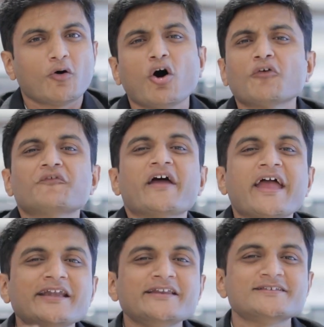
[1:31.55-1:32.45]
of
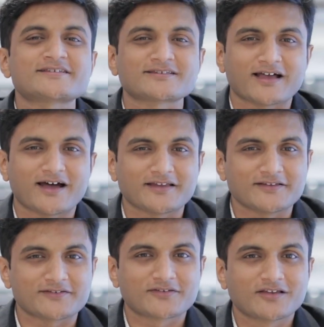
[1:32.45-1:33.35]
any
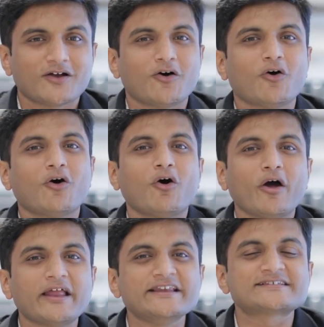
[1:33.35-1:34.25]
size,
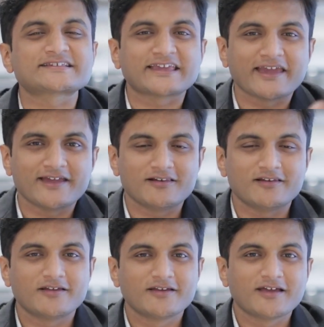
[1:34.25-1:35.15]
any scale
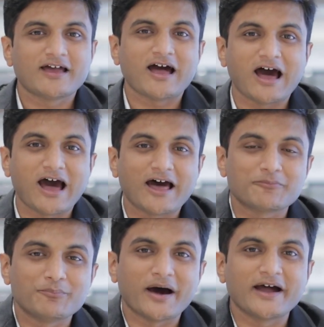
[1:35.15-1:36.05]
are
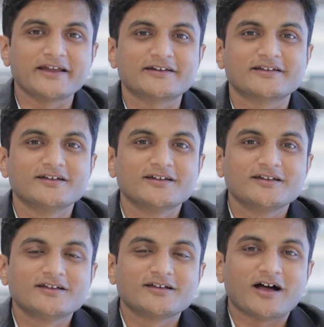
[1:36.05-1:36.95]
bound
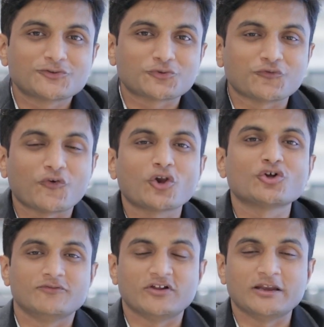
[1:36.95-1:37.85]
to
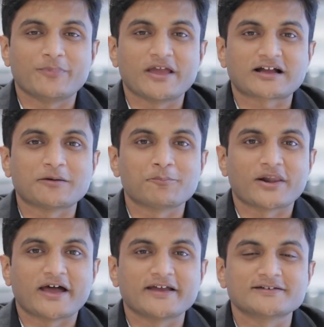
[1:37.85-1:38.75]
follow GDPR
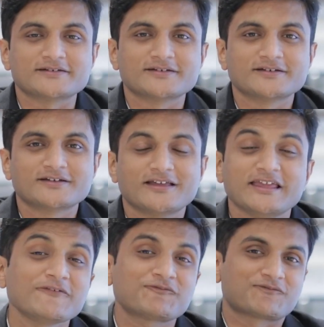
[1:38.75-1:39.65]
compliant
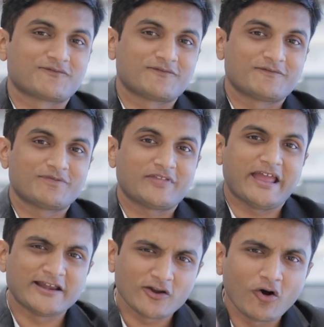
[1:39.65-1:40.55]
if
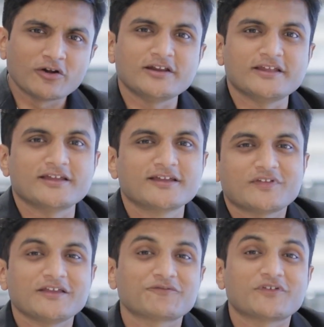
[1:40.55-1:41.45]
and only
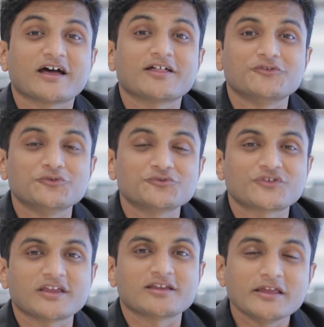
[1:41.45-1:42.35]
if they are
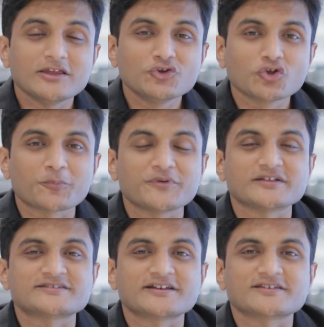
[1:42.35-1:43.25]
using
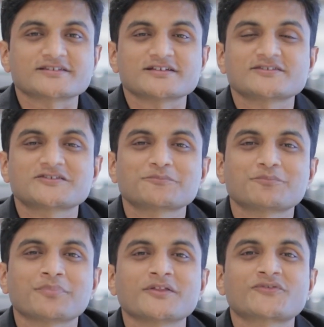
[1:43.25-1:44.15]
European citizens'
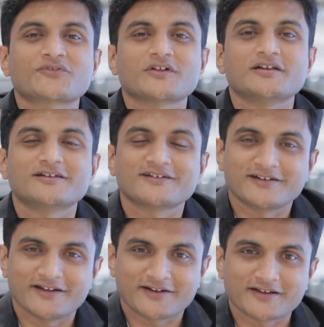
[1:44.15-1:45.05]
personal
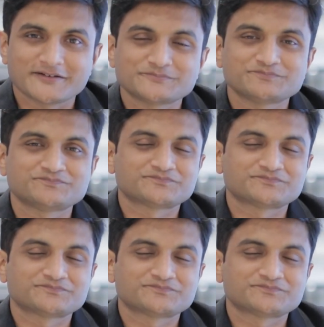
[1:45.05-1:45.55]
data.